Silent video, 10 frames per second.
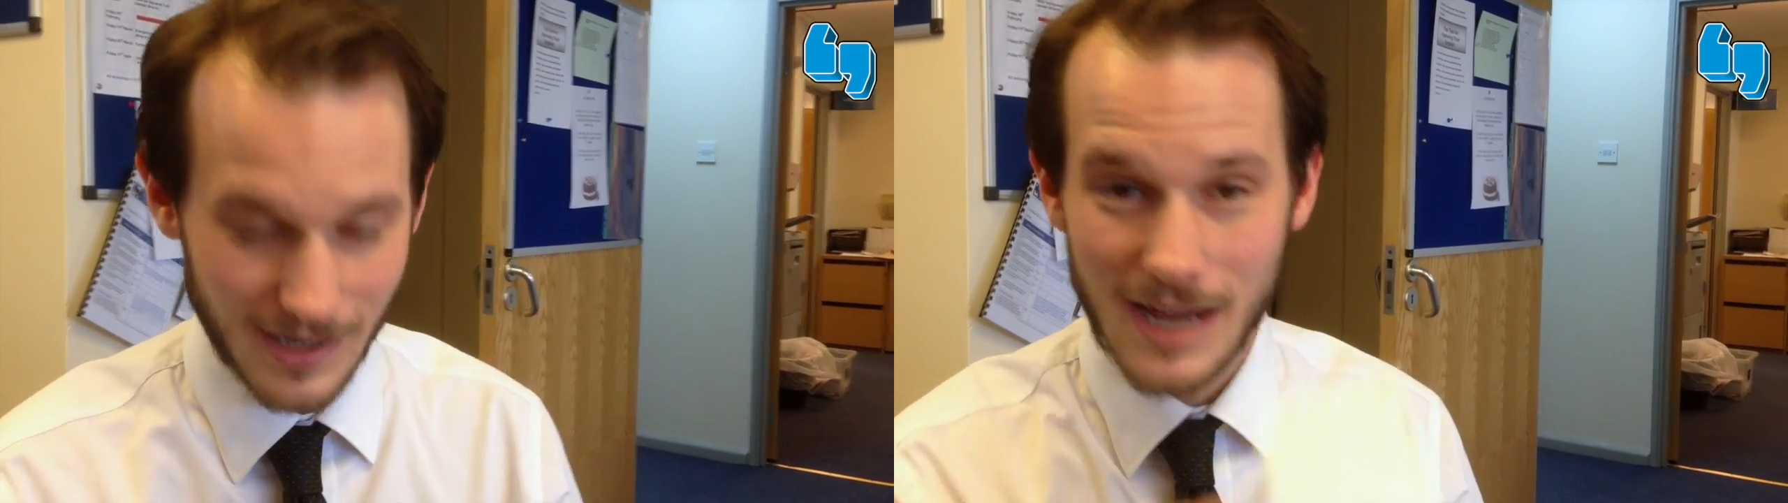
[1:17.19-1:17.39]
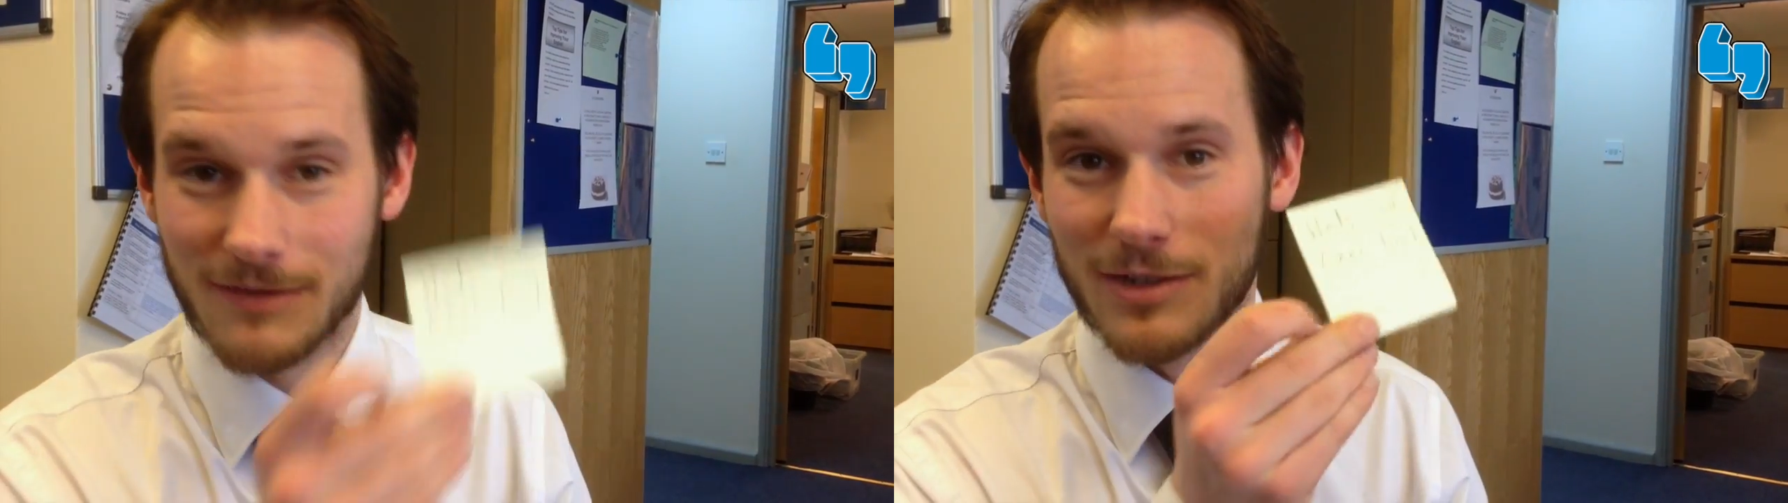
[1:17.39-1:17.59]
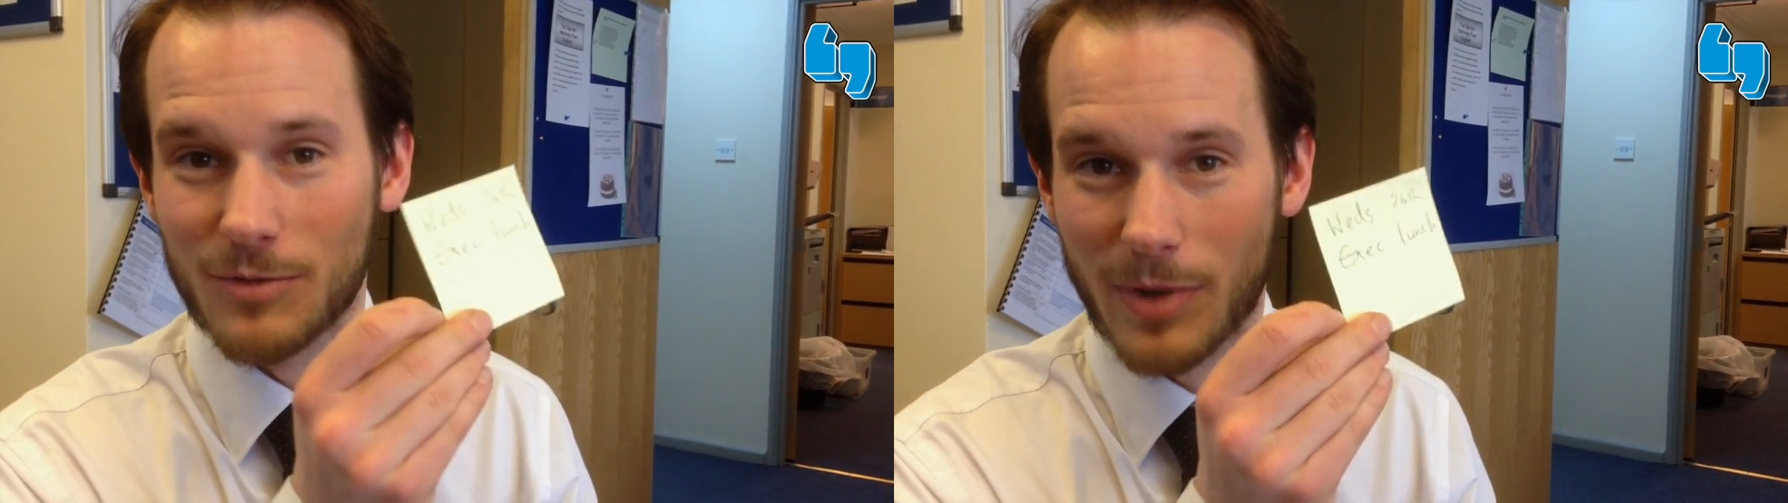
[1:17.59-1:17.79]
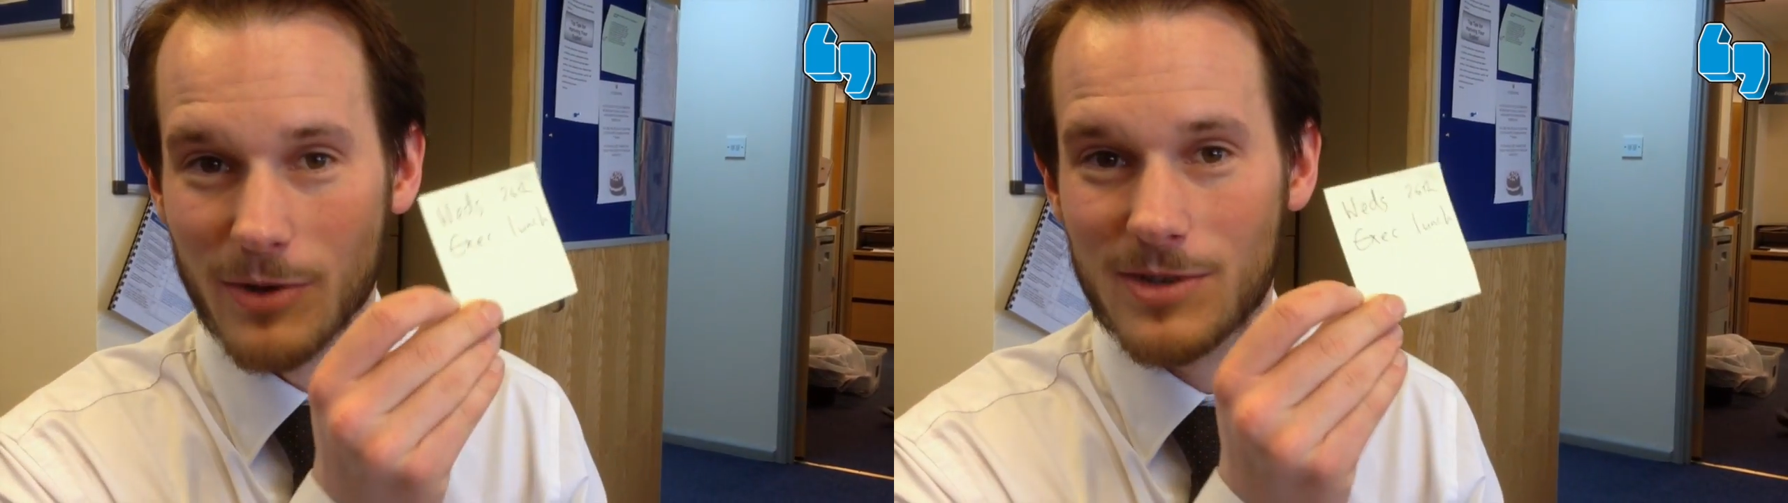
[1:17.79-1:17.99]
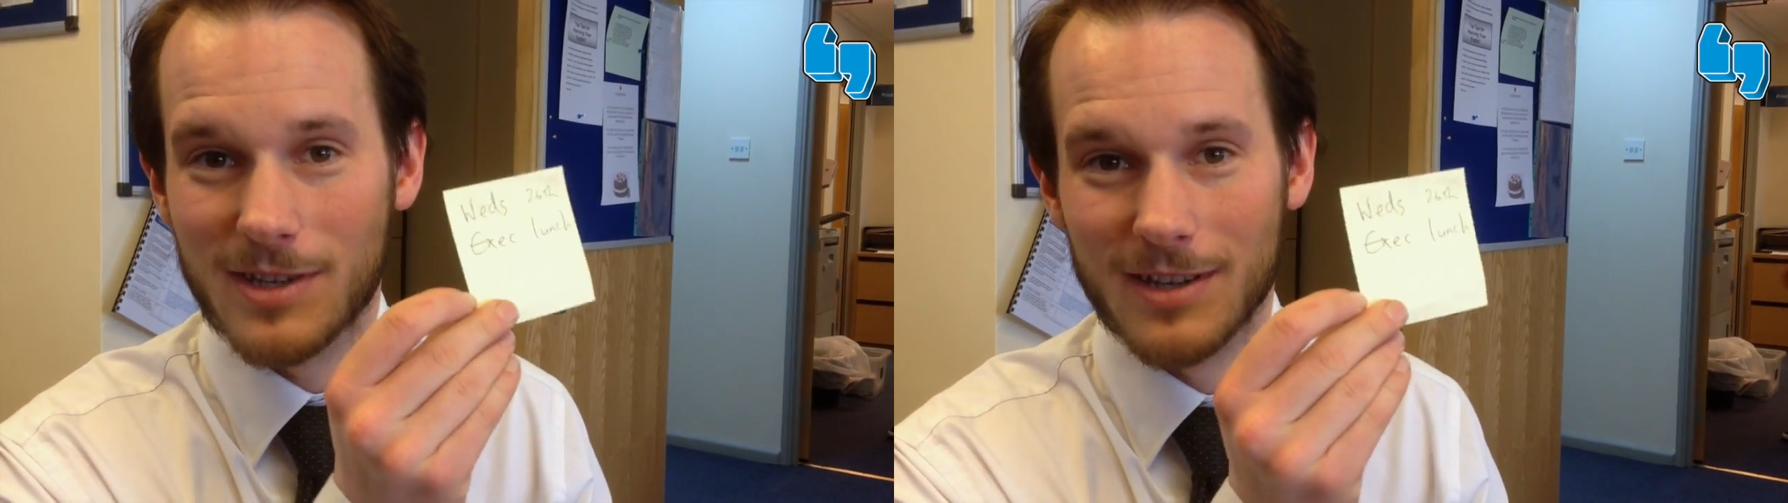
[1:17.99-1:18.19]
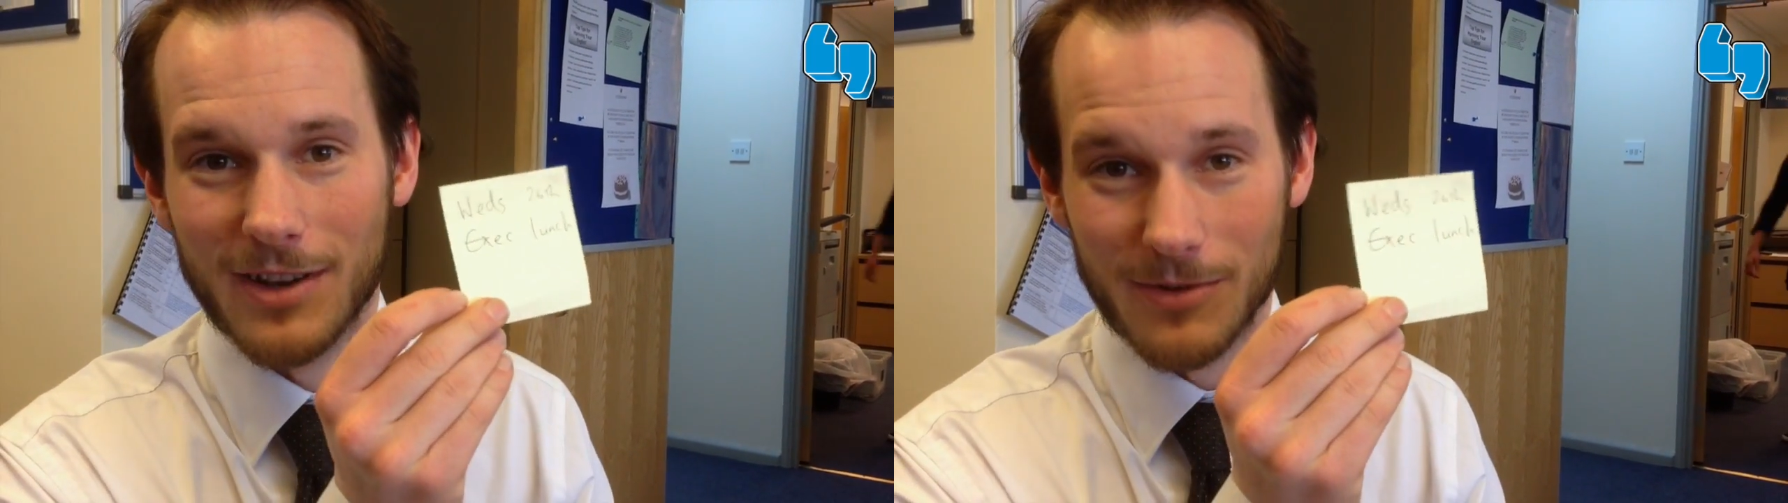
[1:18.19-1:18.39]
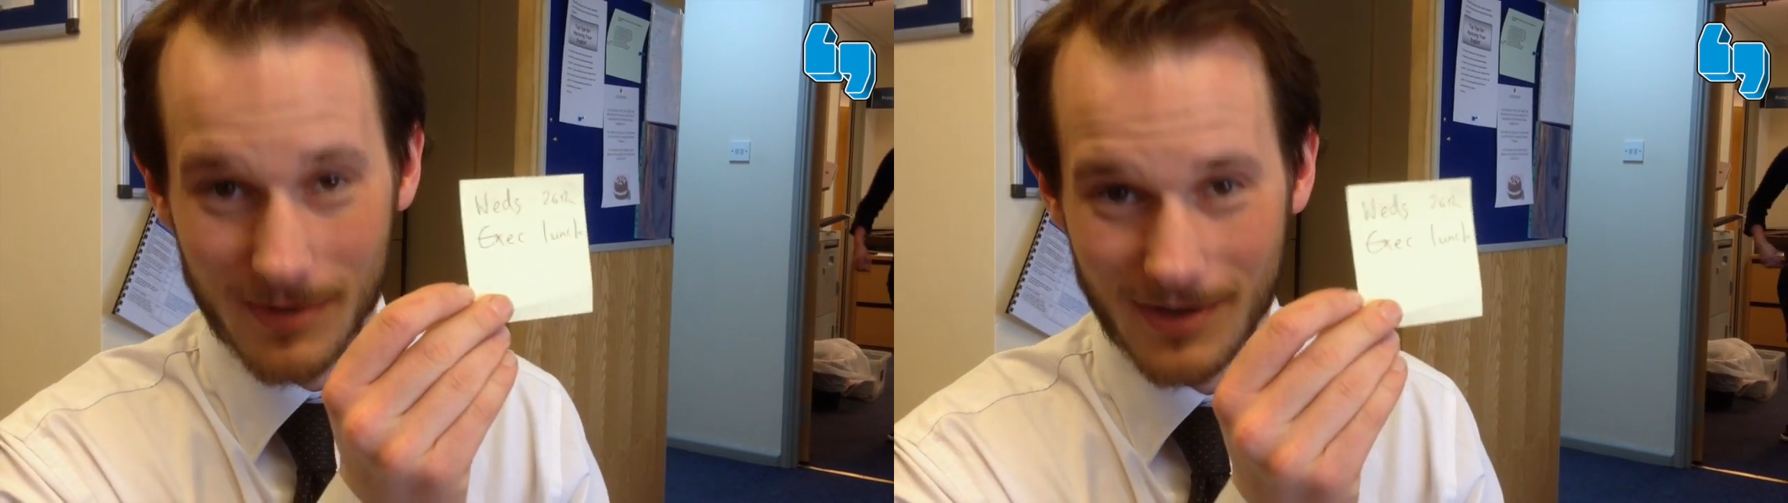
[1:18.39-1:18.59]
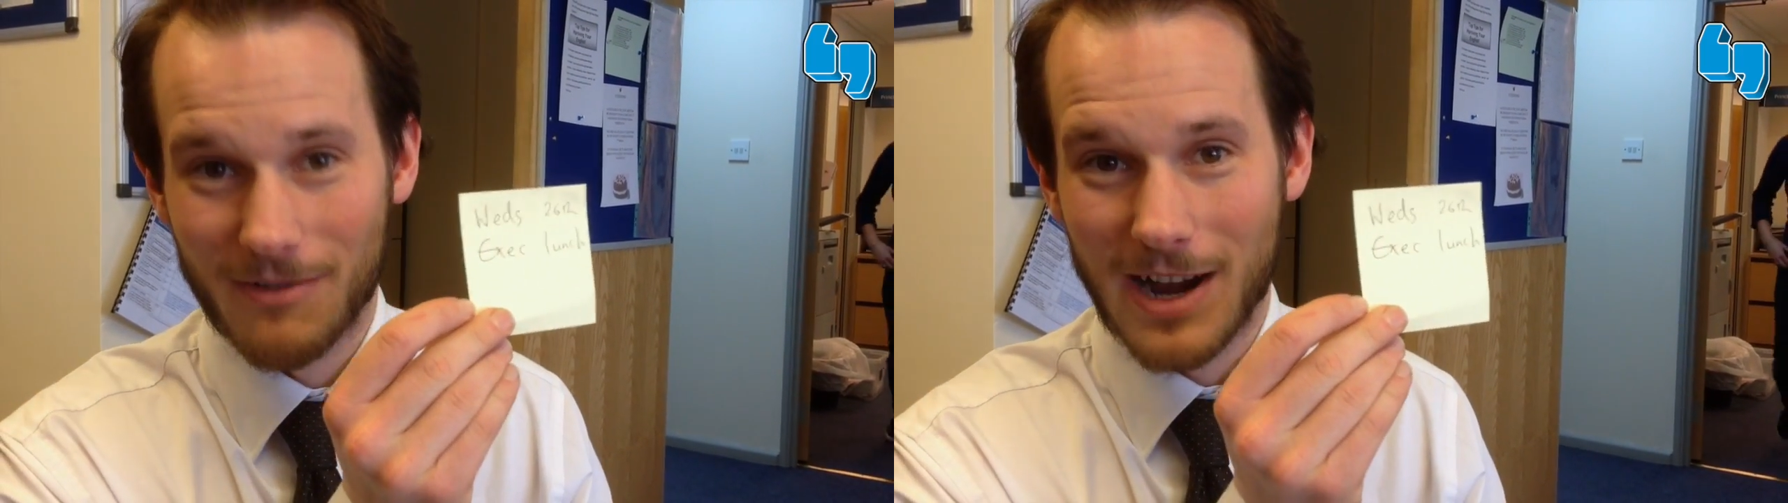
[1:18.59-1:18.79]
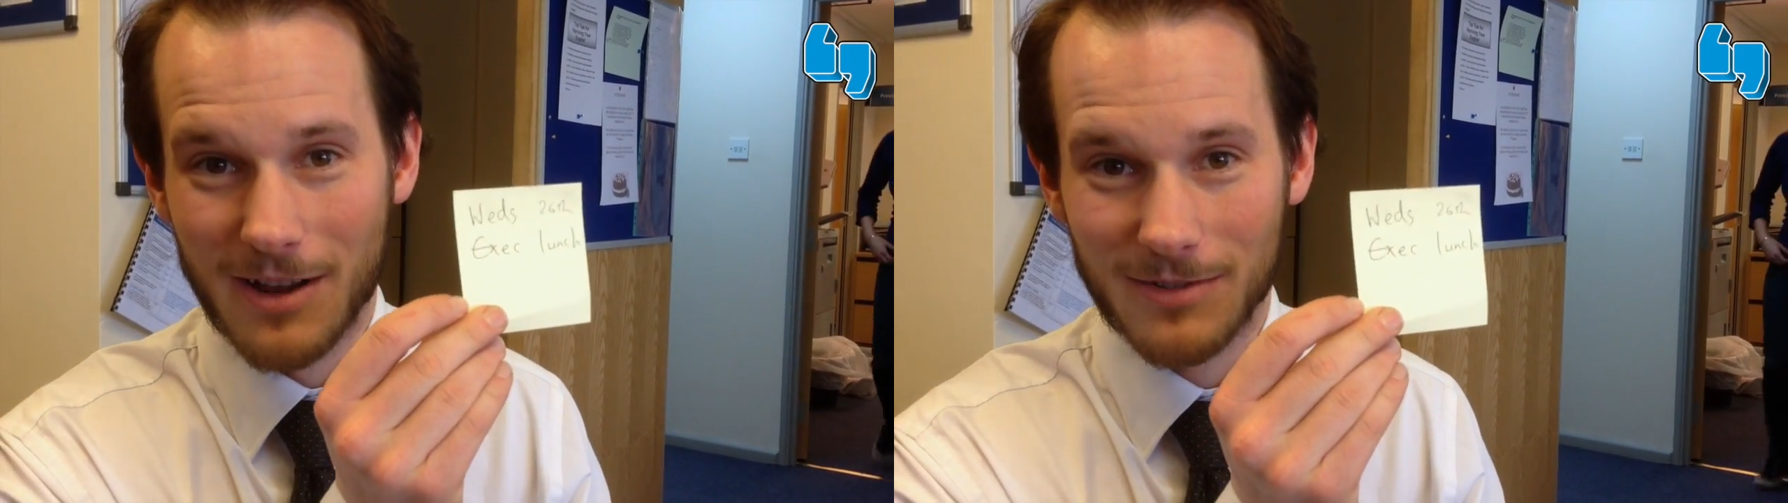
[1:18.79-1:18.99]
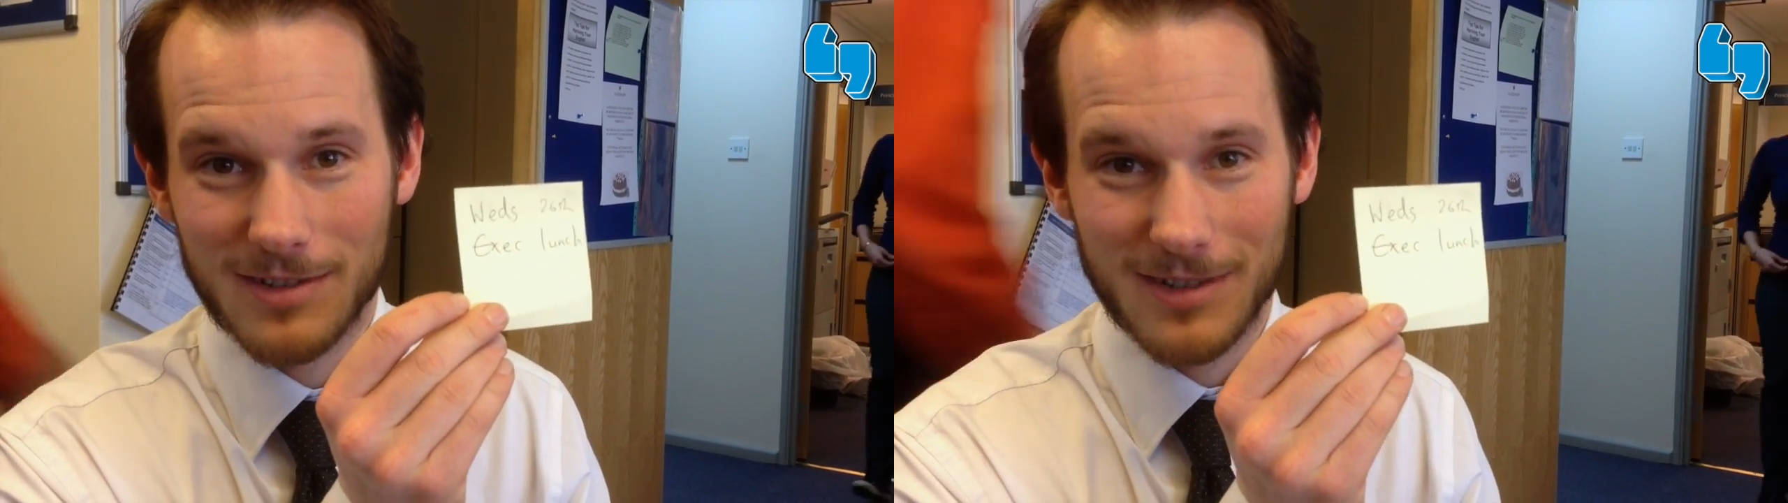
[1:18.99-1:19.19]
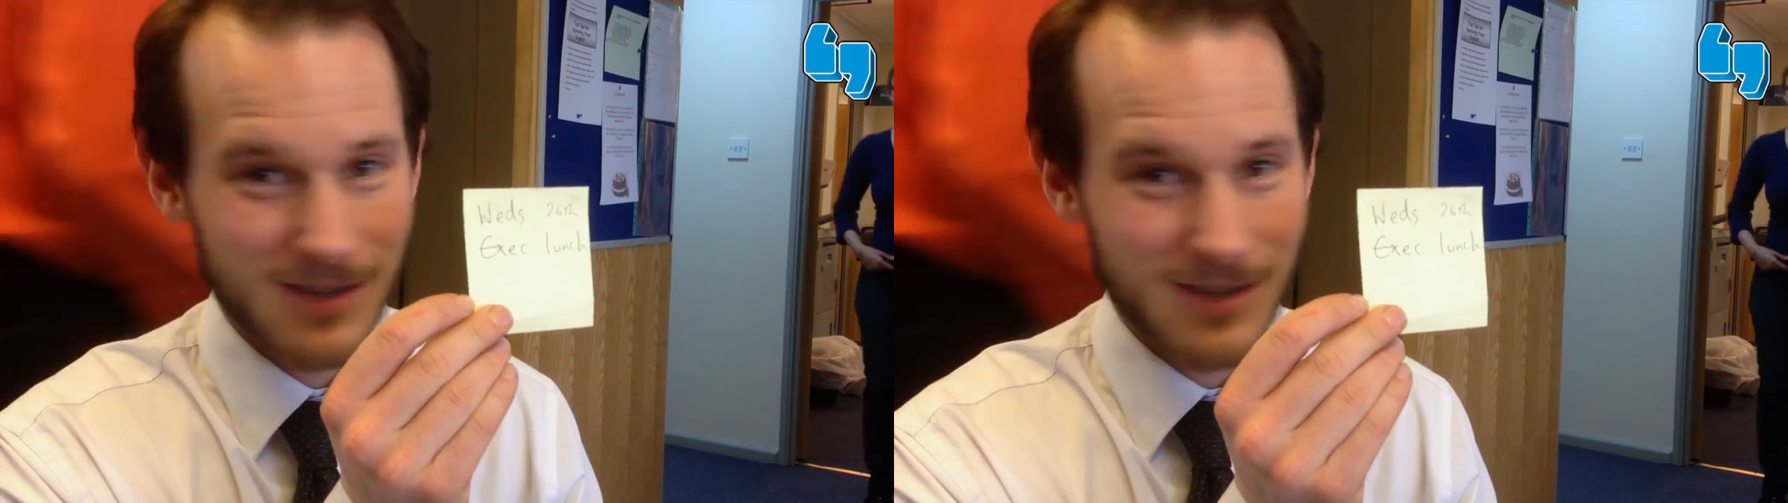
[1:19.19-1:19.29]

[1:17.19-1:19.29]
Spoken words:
I have little post-it notes around